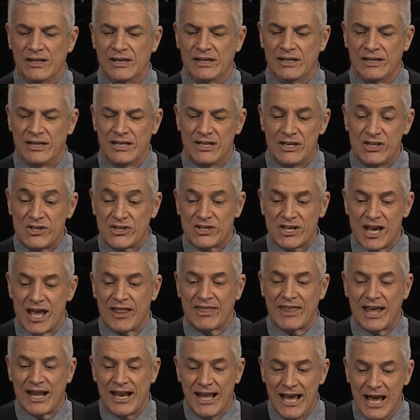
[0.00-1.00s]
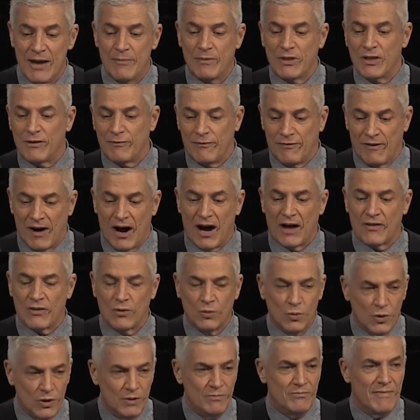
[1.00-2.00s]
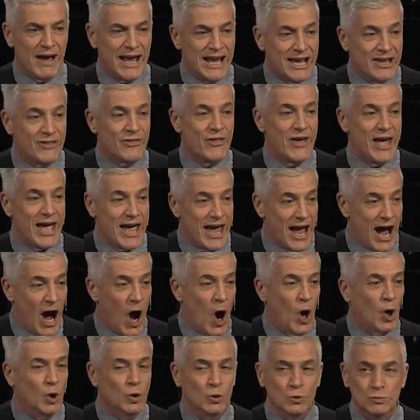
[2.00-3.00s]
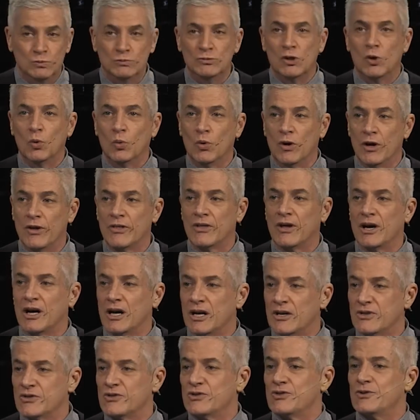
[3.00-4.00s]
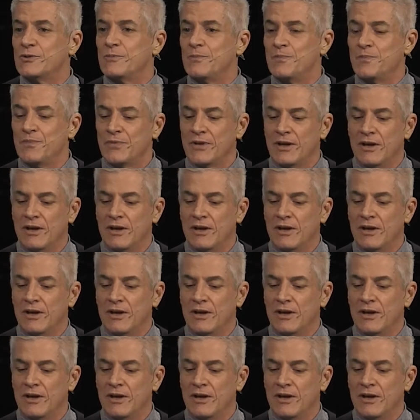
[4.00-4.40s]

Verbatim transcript: he said that him and the Father would make their home with us.